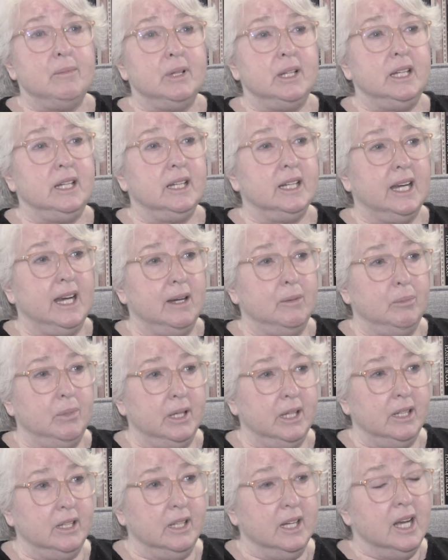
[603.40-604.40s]
and he came
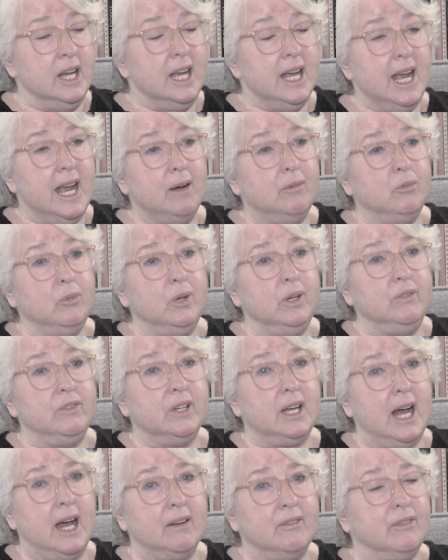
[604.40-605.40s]
in, and we've
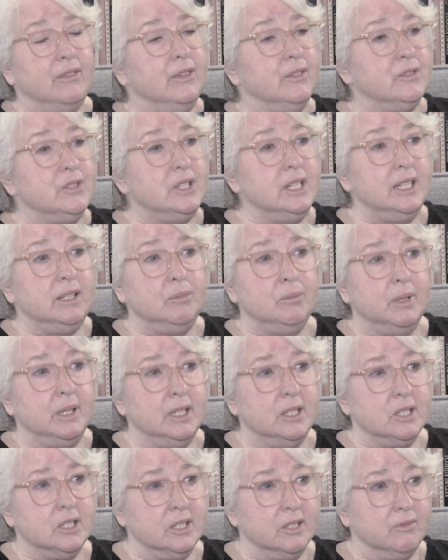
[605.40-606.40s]
got 15
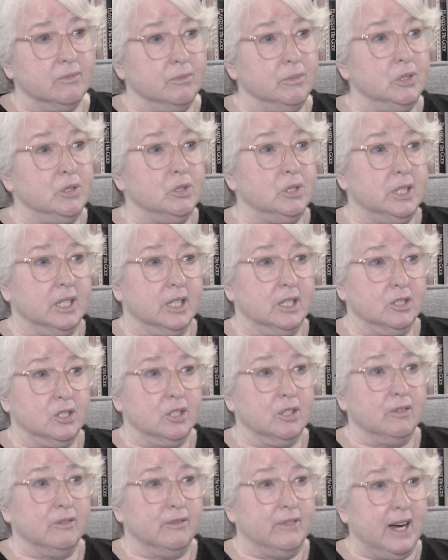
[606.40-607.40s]
minutes of music
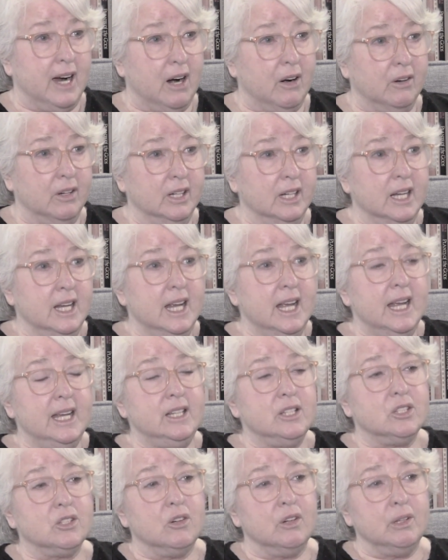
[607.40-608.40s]
so far.
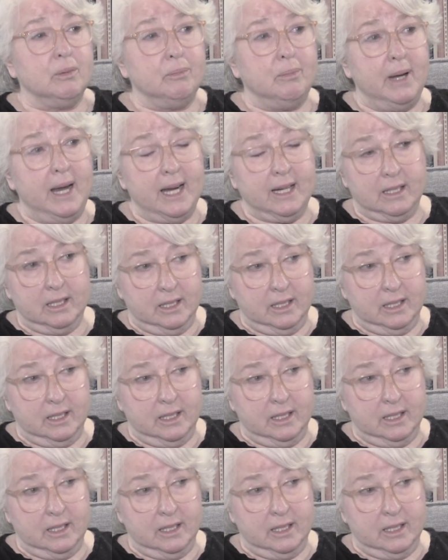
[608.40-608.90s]
He's going back,